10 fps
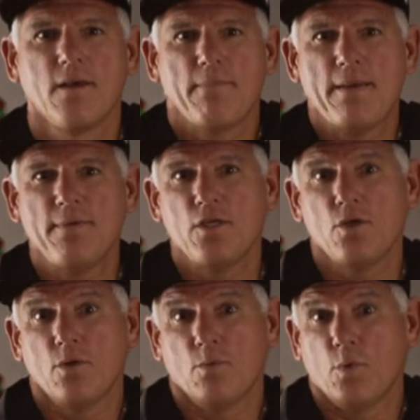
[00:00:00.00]
Maybe
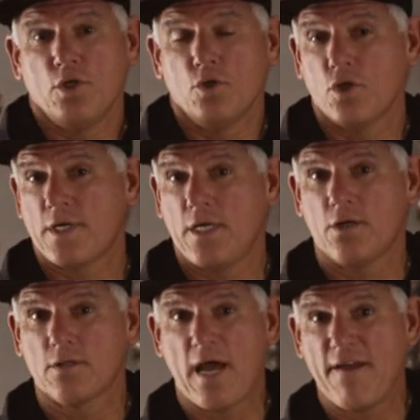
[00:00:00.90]
you, when you look at
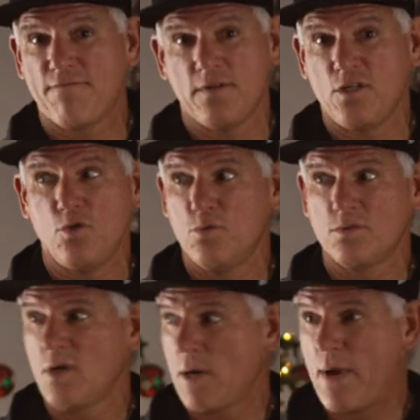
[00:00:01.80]
your life and
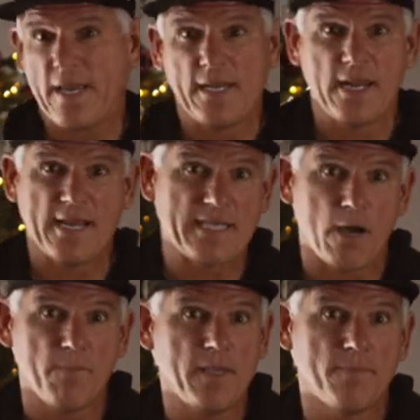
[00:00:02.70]
you recognize
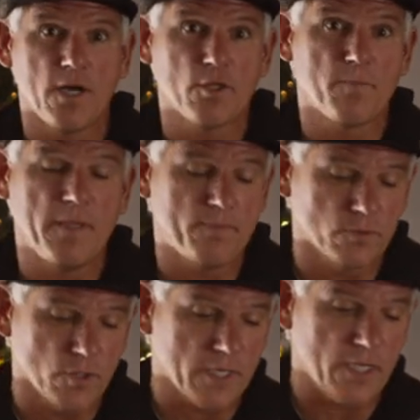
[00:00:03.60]
how people, other
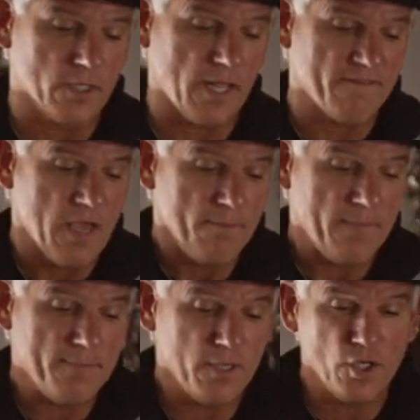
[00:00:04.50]
people look at your life,
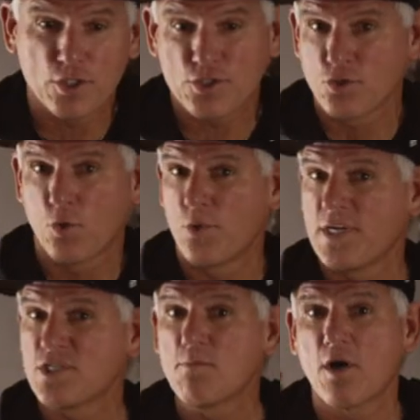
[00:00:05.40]
maybe your
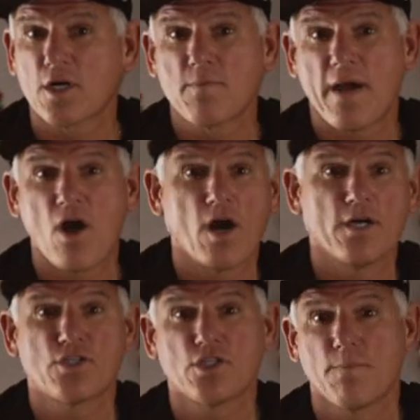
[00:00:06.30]
story is marked by
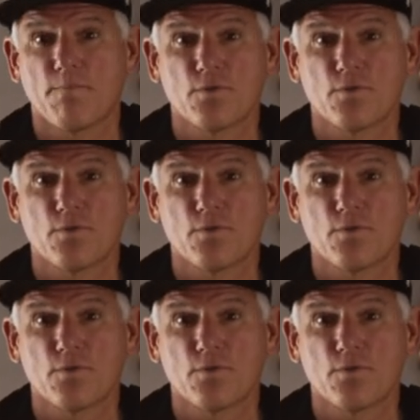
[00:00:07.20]
hardship